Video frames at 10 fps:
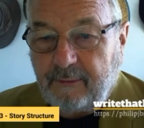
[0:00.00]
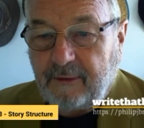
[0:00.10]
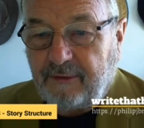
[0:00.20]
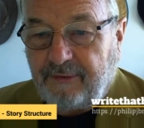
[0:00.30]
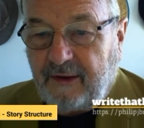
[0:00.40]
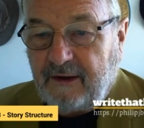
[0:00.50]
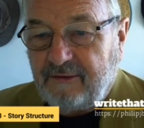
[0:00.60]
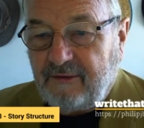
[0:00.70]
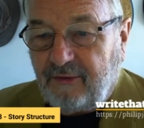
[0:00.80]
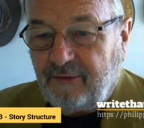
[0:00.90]
with
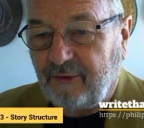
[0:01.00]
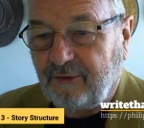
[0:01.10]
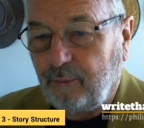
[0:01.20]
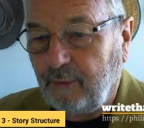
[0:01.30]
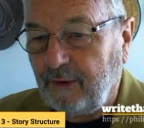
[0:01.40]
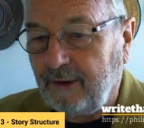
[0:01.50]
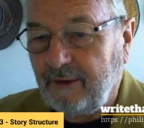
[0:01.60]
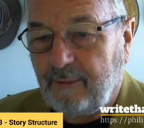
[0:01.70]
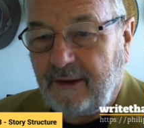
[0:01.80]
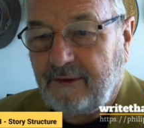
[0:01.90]
1,000 thoughts whirling
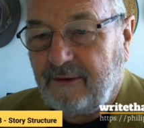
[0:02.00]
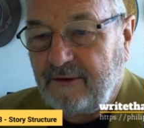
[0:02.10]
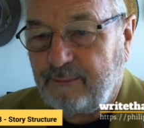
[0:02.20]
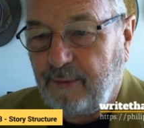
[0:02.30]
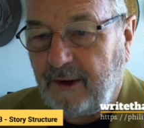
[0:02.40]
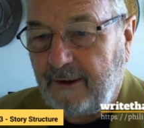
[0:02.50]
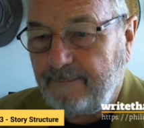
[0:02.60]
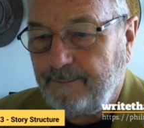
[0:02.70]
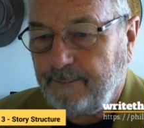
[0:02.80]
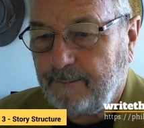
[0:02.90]
around in his
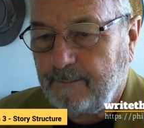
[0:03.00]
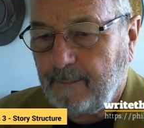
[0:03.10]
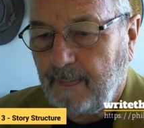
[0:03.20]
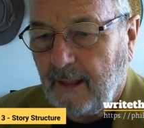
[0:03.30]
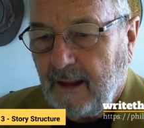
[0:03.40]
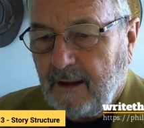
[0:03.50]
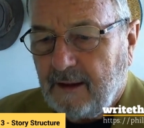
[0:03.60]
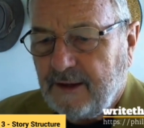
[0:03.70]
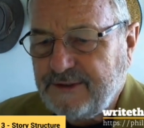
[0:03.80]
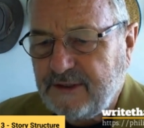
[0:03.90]
brain.
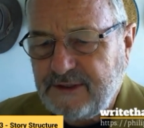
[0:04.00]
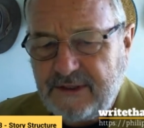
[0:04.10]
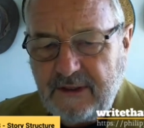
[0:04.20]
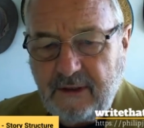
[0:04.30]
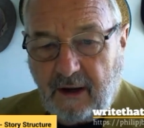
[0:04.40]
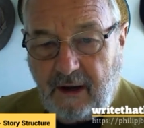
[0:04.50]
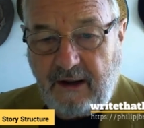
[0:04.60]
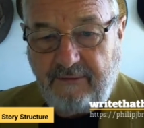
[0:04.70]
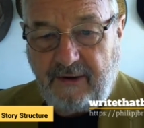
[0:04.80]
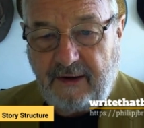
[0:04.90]
Is this the
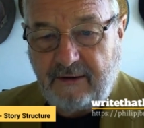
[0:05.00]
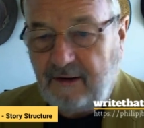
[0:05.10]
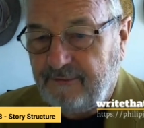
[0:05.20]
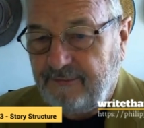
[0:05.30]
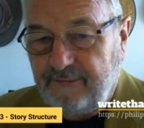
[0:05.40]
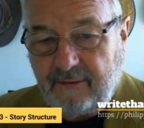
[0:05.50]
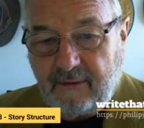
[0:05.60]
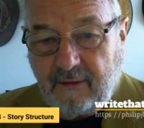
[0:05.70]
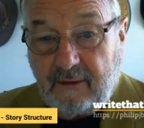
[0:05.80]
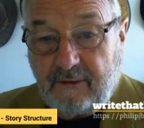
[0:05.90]
"I've had enough"
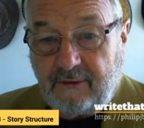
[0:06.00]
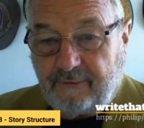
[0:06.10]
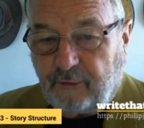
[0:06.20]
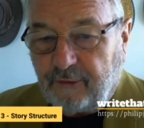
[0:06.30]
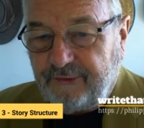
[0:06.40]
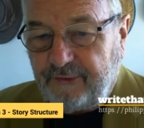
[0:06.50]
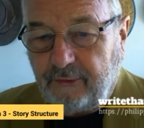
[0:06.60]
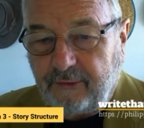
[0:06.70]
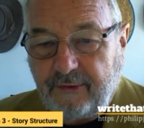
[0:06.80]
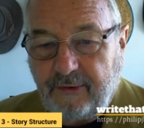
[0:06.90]
divorce
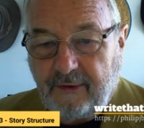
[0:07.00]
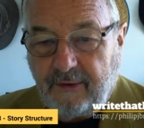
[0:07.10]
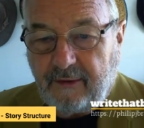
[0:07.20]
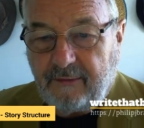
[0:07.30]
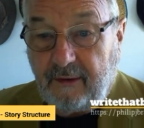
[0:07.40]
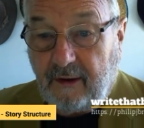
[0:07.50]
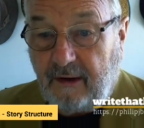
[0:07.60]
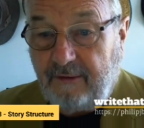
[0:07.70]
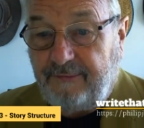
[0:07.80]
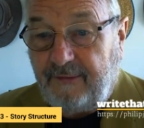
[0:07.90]
talk? The
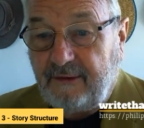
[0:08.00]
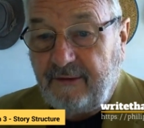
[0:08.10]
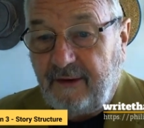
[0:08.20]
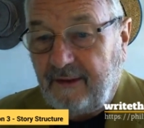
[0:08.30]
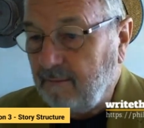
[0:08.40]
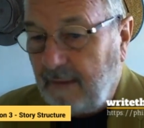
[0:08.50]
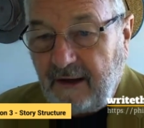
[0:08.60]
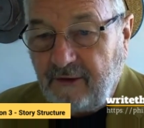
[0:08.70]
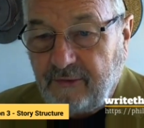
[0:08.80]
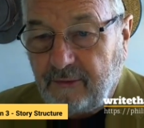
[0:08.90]
"I've found another
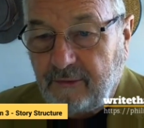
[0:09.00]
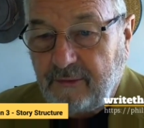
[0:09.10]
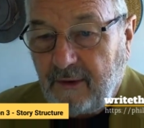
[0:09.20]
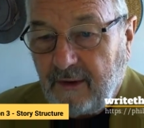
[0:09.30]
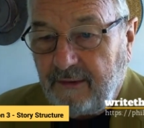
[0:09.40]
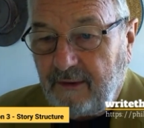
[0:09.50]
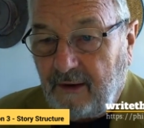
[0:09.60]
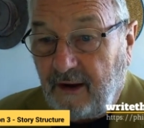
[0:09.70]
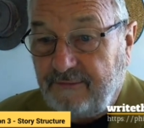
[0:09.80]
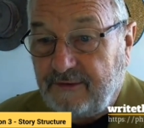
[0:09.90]
man" talk? The
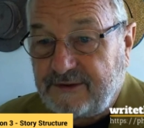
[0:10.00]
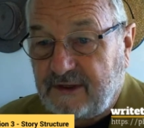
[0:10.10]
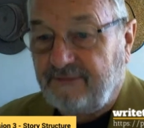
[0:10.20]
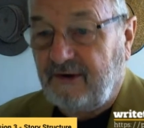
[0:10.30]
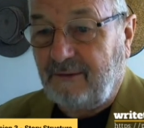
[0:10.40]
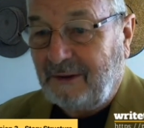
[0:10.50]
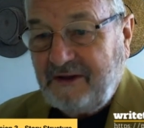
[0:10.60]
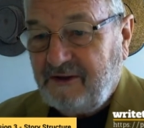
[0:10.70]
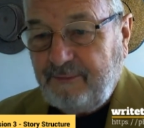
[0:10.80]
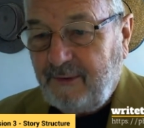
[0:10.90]
"I've discovered I'm a
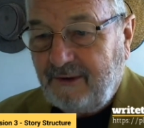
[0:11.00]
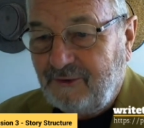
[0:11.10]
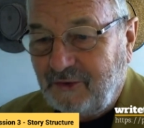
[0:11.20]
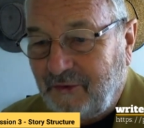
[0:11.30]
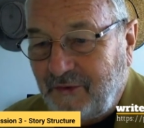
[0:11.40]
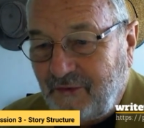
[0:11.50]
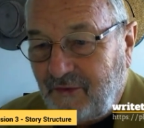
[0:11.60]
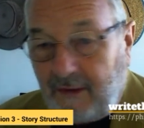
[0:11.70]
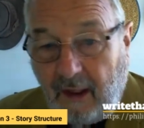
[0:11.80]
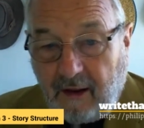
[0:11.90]
lesbian" talk?
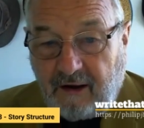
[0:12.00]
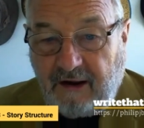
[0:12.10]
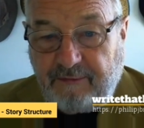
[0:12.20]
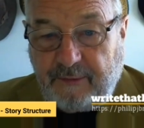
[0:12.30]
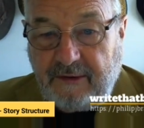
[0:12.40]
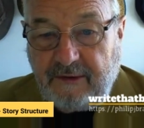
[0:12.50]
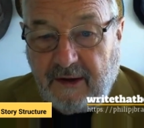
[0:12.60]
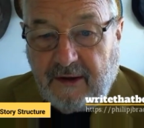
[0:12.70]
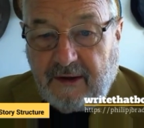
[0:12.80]
The "I've been